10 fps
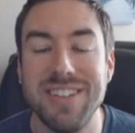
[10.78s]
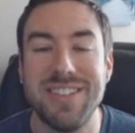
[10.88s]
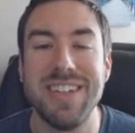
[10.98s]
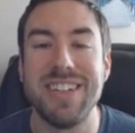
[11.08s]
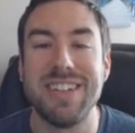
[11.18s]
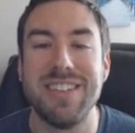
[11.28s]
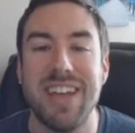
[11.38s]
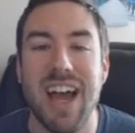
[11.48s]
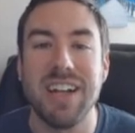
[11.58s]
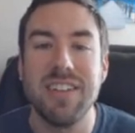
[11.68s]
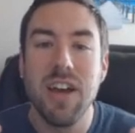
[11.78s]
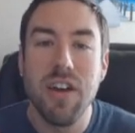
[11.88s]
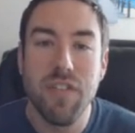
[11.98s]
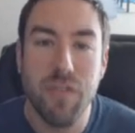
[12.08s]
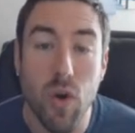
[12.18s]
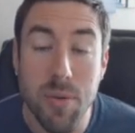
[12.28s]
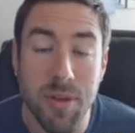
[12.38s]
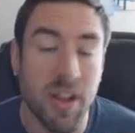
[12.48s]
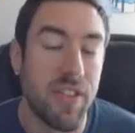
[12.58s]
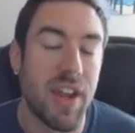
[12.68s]
is the exact
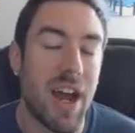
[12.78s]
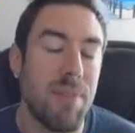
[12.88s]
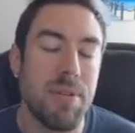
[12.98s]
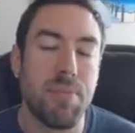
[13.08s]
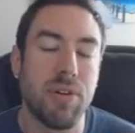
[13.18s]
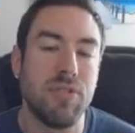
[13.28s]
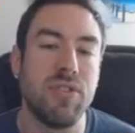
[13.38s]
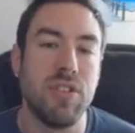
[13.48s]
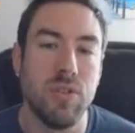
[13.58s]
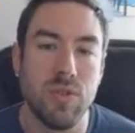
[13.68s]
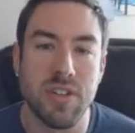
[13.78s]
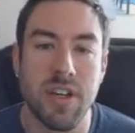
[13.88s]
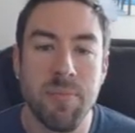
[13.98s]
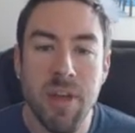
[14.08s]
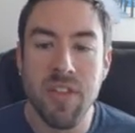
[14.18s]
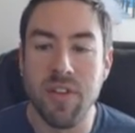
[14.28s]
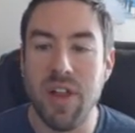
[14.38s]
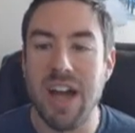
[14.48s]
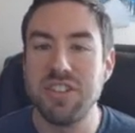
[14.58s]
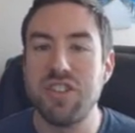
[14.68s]
formula that I've been personally using the
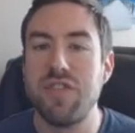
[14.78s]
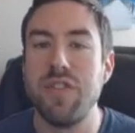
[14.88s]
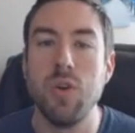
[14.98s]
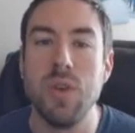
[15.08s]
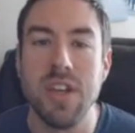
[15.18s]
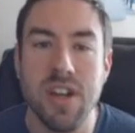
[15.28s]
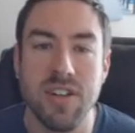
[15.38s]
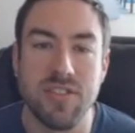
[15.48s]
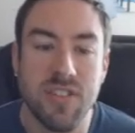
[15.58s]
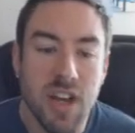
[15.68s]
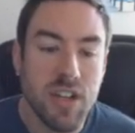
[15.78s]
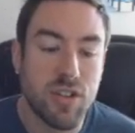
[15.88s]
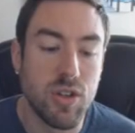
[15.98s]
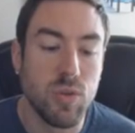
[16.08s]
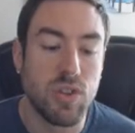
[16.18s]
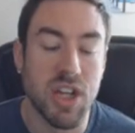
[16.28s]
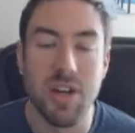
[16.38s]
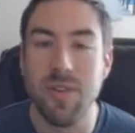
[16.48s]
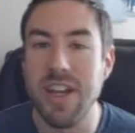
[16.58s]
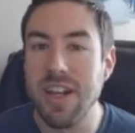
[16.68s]
last few years to
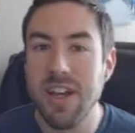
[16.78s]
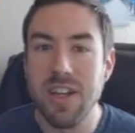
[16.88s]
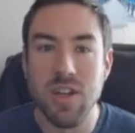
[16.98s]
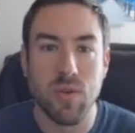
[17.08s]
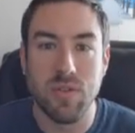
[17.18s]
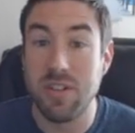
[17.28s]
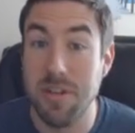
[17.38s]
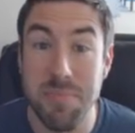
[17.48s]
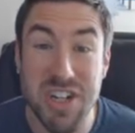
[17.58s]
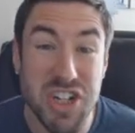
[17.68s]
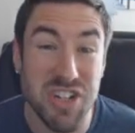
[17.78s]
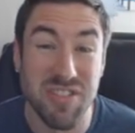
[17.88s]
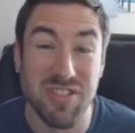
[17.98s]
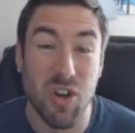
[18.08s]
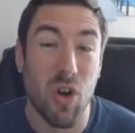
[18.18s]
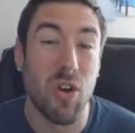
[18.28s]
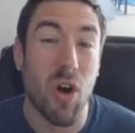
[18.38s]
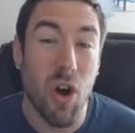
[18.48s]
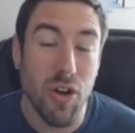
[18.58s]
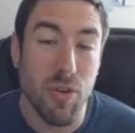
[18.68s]
generate, you know, commissions on
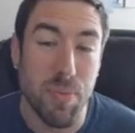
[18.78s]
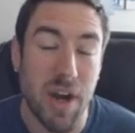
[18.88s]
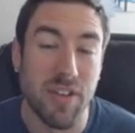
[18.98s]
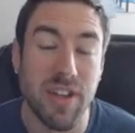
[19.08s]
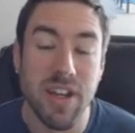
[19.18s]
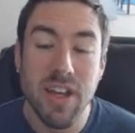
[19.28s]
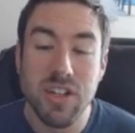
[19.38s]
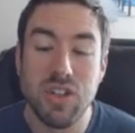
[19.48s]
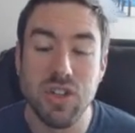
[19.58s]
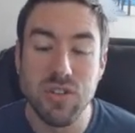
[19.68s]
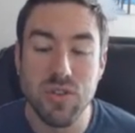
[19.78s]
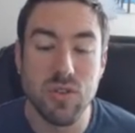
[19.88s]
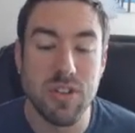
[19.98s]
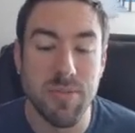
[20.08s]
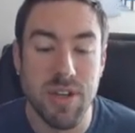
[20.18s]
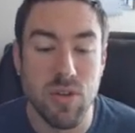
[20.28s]
autopilot just using my